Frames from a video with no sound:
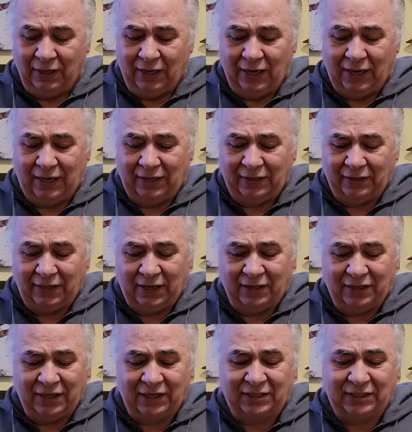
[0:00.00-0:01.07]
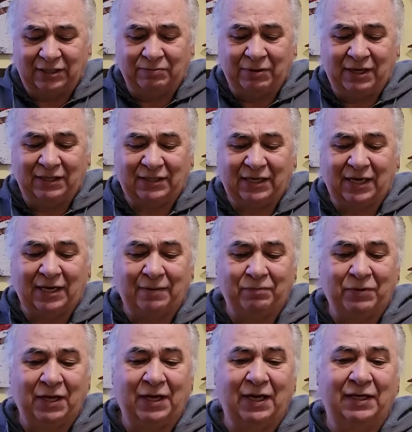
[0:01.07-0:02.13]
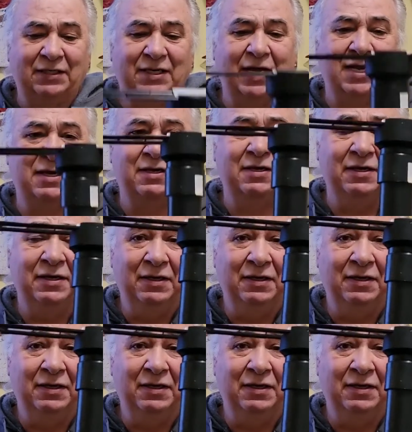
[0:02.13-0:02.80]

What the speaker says: And this is my setup that I take